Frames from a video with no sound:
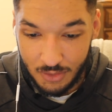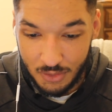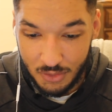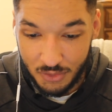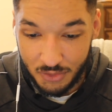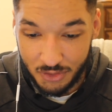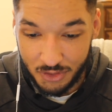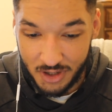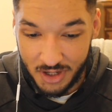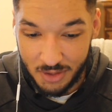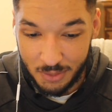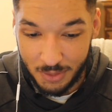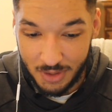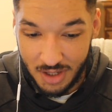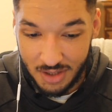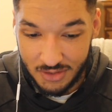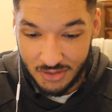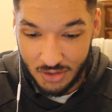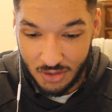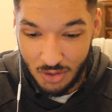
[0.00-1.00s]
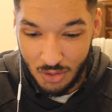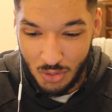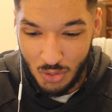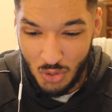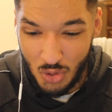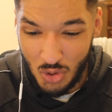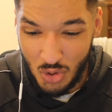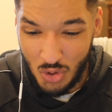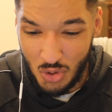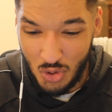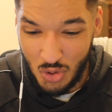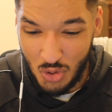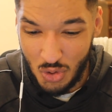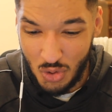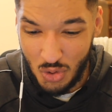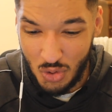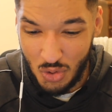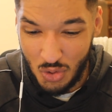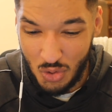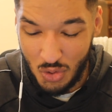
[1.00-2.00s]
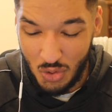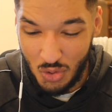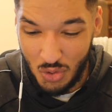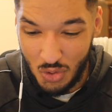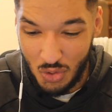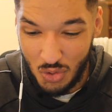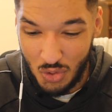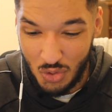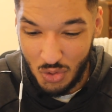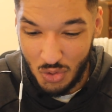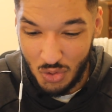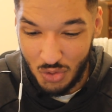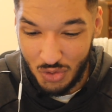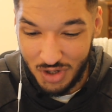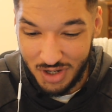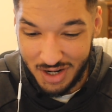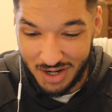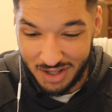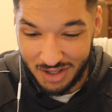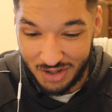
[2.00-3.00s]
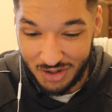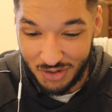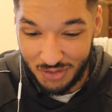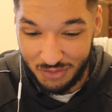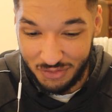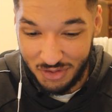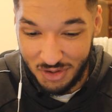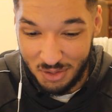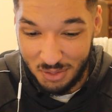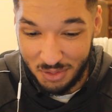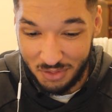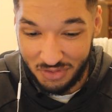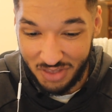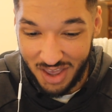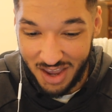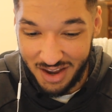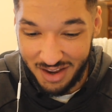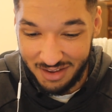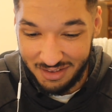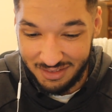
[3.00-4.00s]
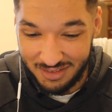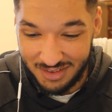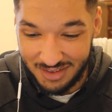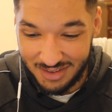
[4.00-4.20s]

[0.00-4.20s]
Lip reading: Oh, Fernando Alonso. Oh, he got a good view of that.